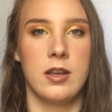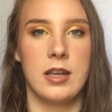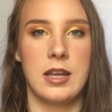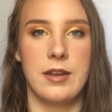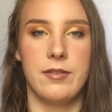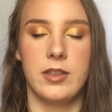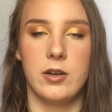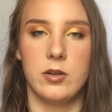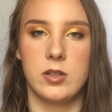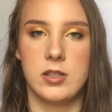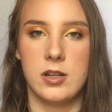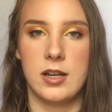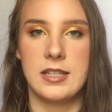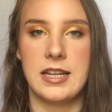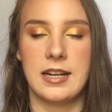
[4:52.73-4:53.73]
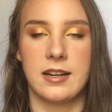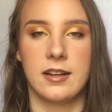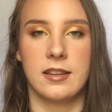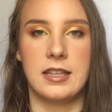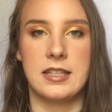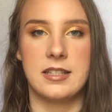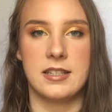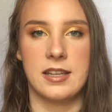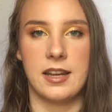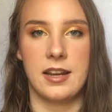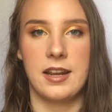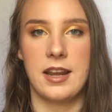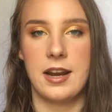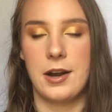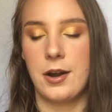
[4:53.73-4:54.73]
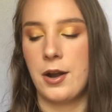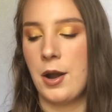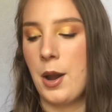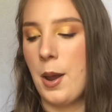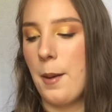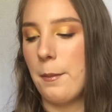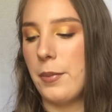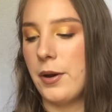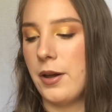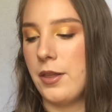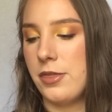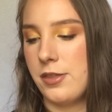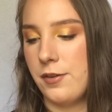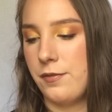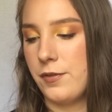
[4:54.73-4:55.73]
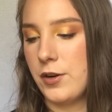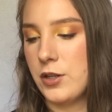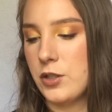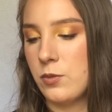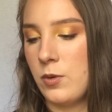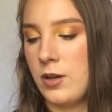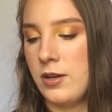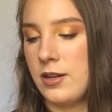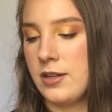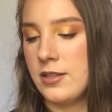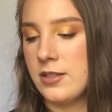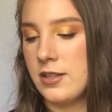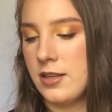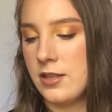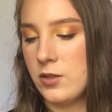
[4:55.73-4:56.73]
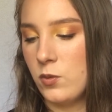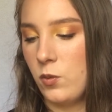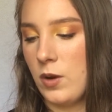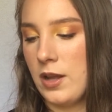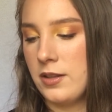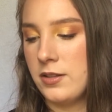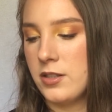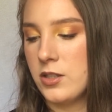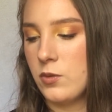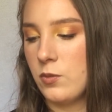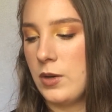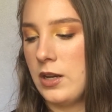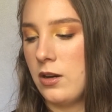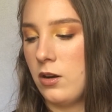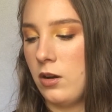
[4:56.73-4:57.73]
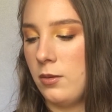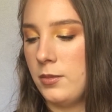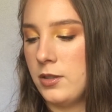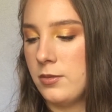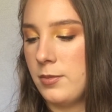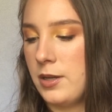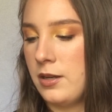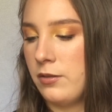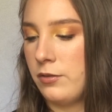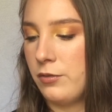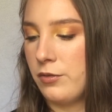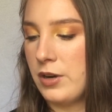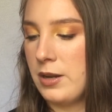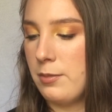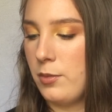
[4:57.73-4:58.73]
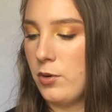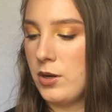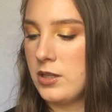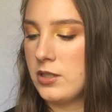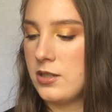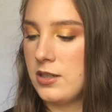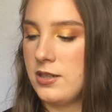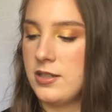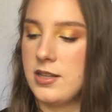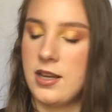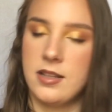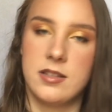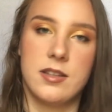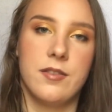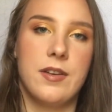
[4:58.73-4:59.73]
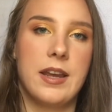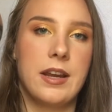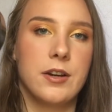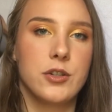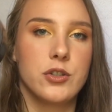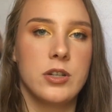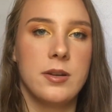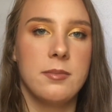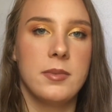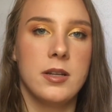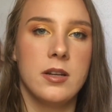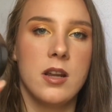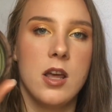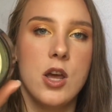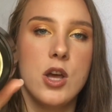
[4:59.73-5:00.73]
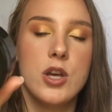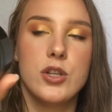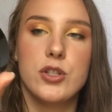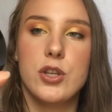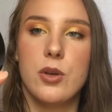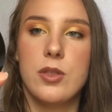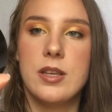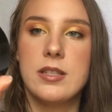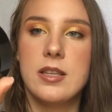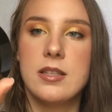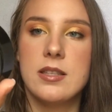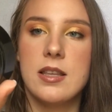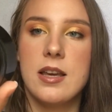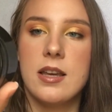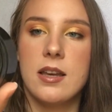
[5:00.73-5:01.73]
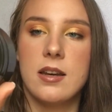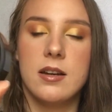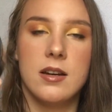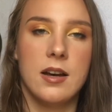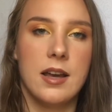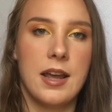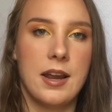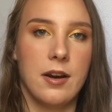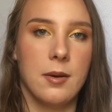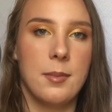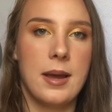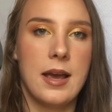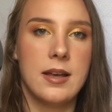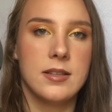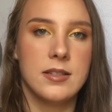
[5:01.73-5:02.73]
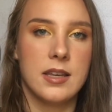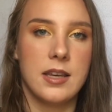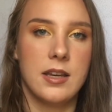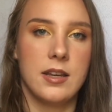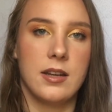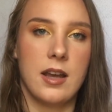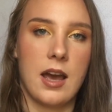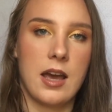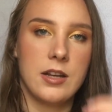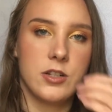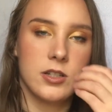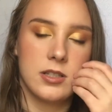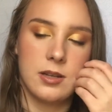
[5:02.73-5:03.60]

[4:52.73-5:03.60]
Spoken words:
even though it's not technically skincare. But the first one is this Wen Sweet Almond Mint Re-Moist Intensive Hair Treatment. So this is like a hair mask, and I just